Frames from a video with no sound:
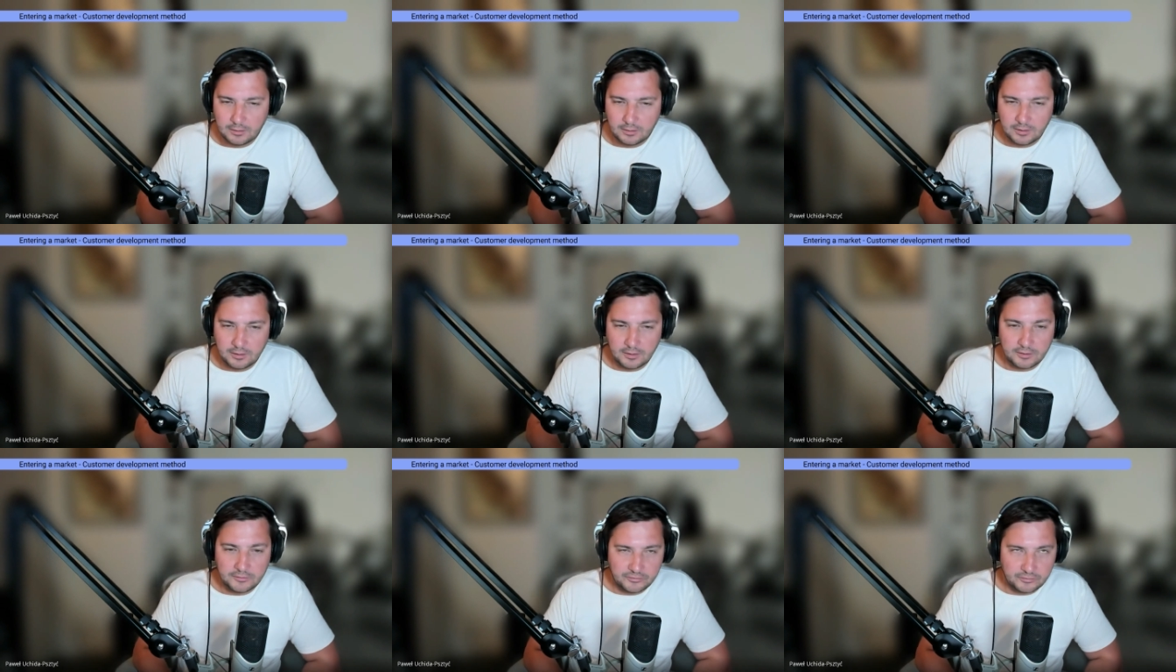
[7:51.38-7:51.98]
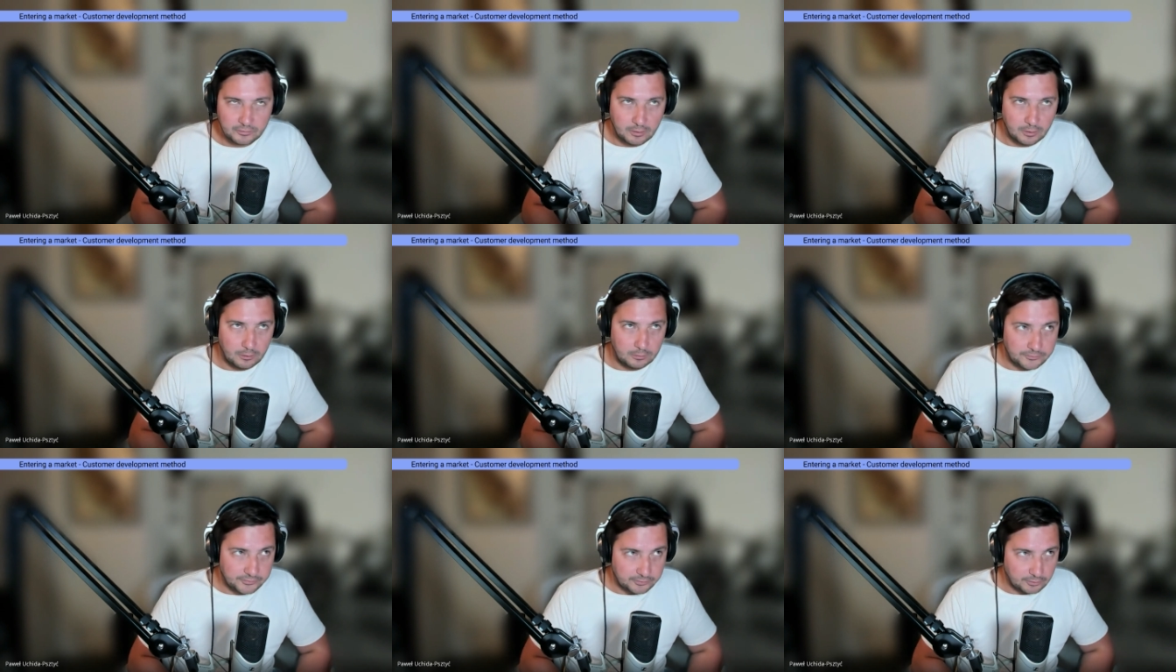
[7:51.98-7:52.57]
It is
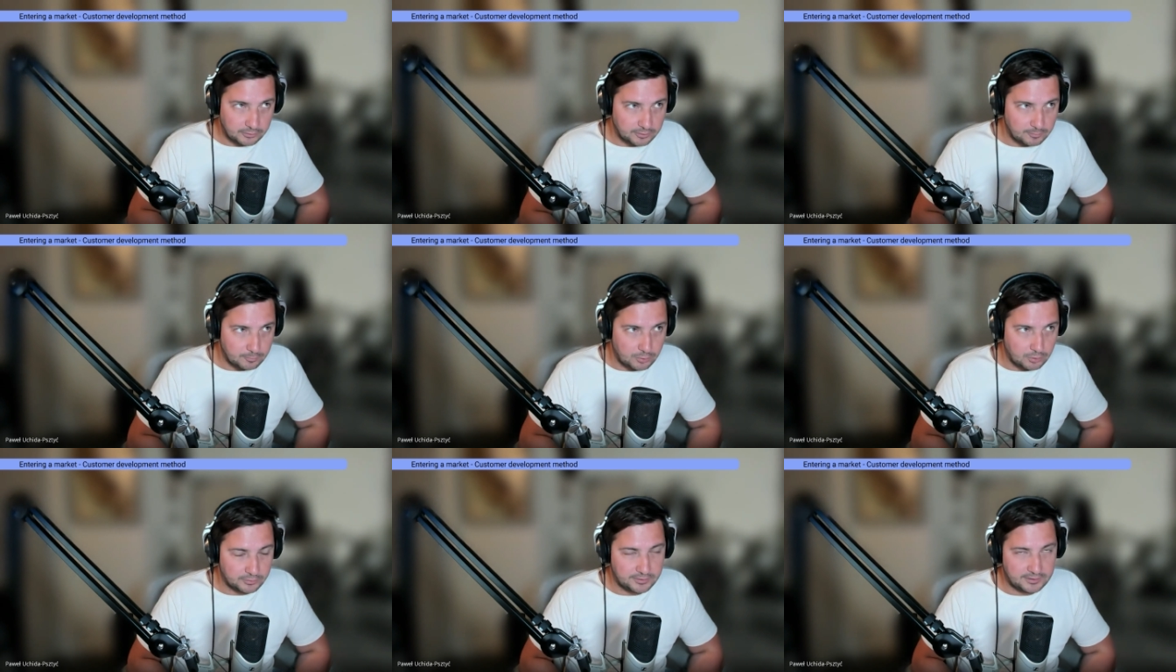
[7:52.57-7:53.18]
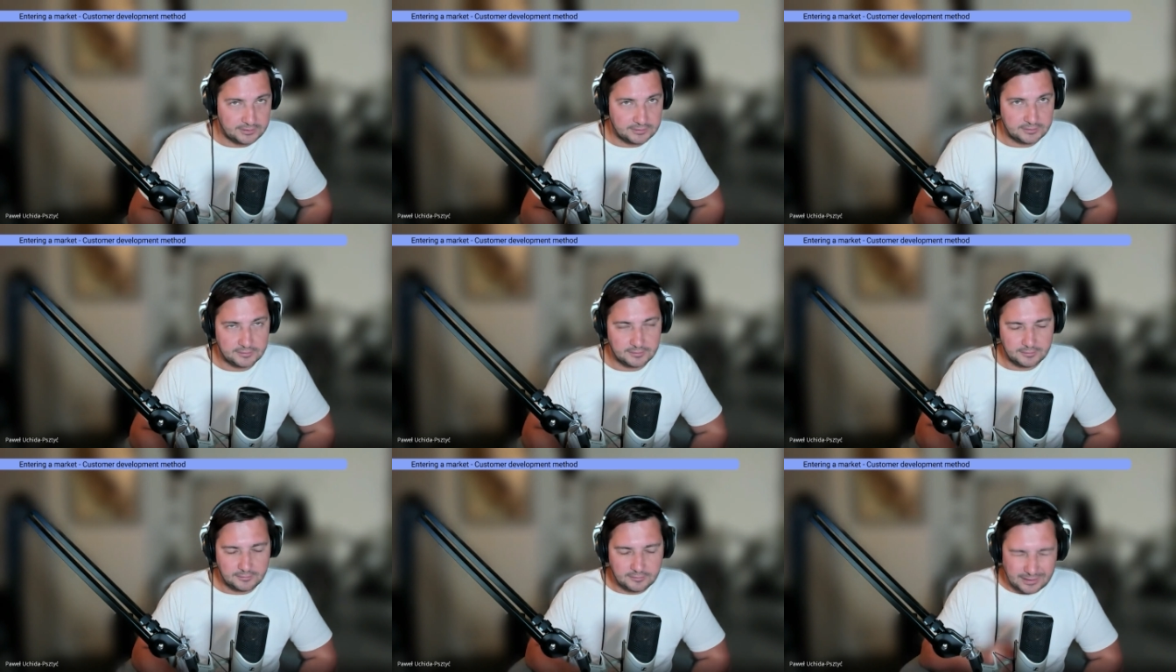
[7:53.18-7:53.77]
also important
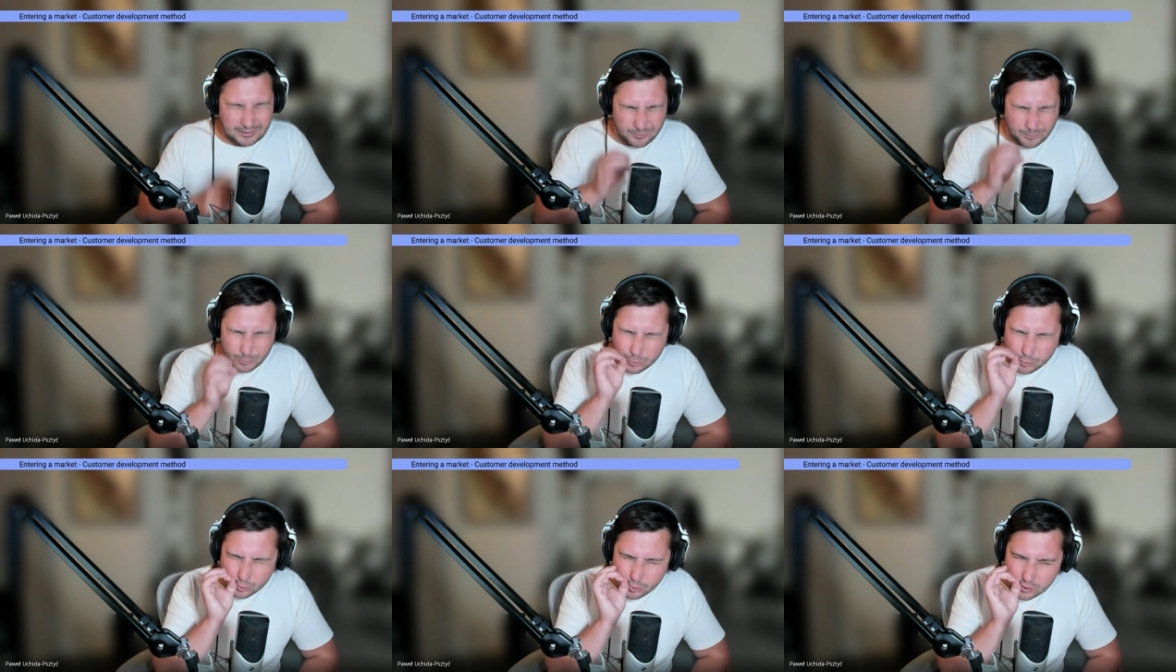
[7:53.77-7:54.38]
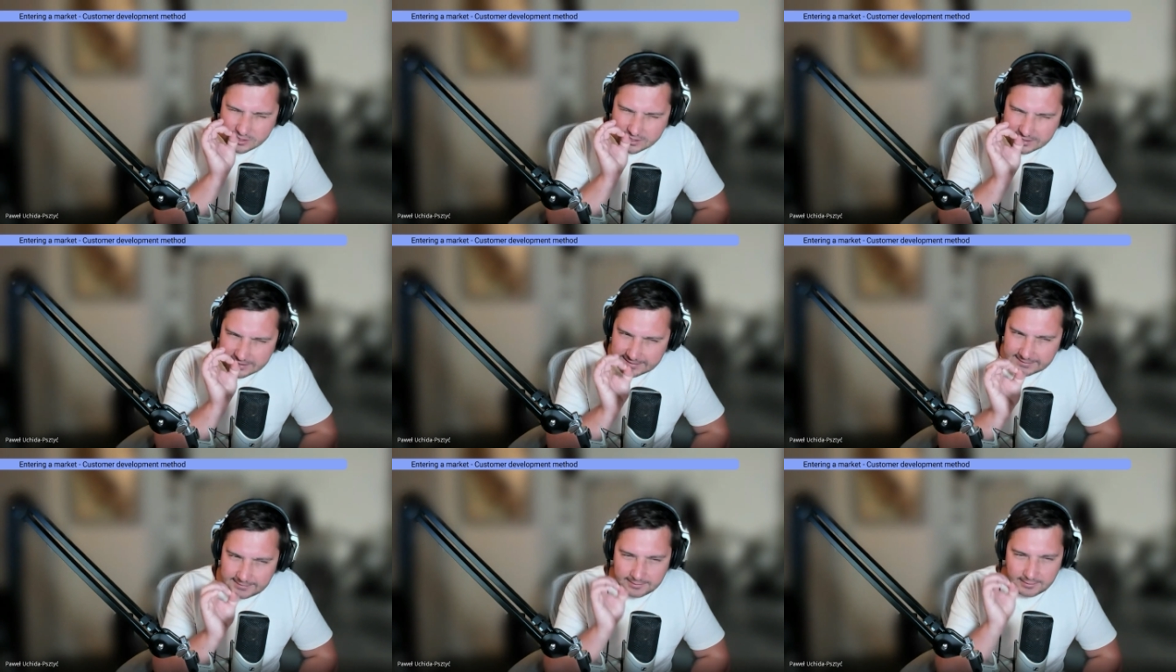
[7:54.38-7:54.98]
that you
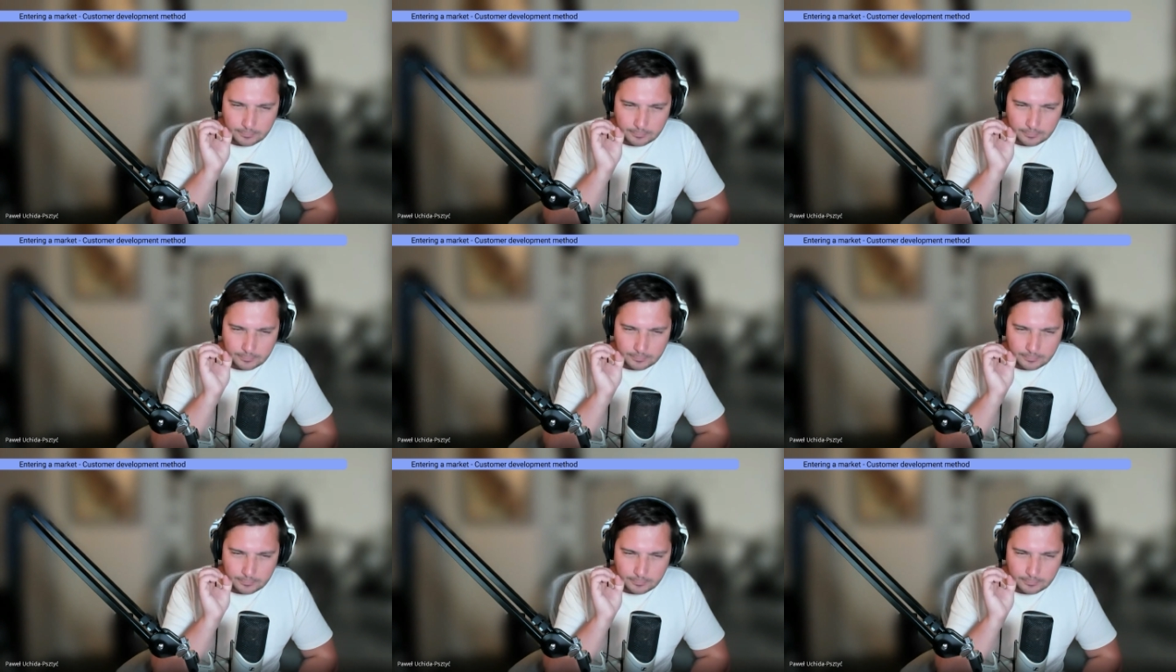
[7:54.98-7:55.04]
really,